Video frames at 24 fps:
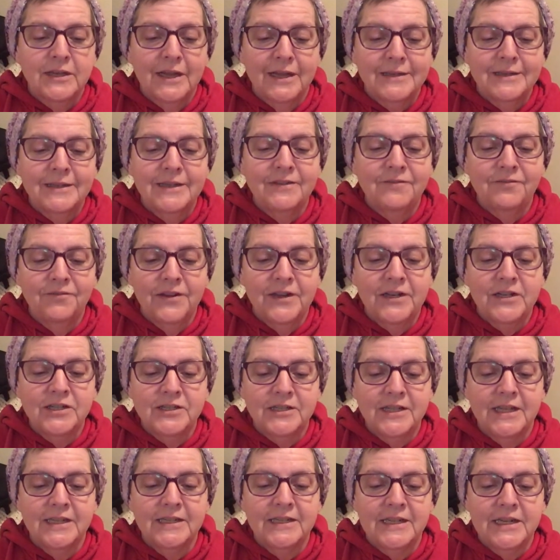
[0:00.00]
I did finish
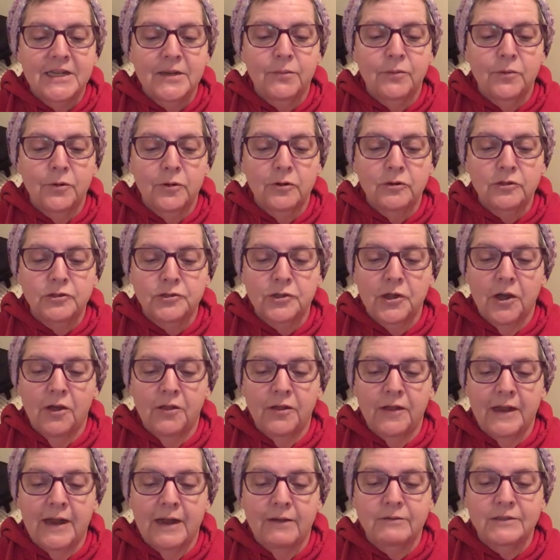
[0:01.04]
that Teterboro shawl
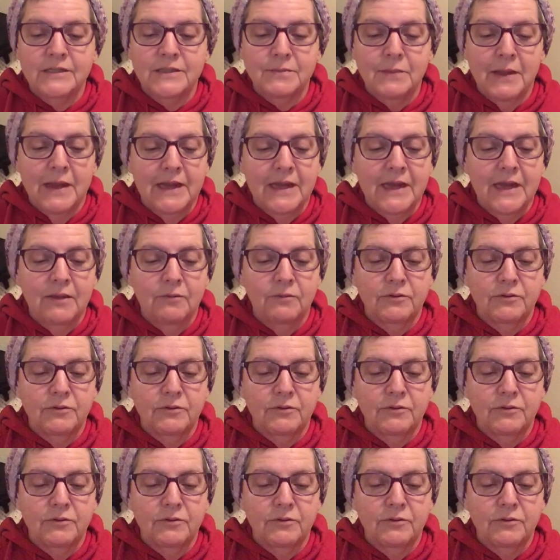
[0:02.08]
that I was making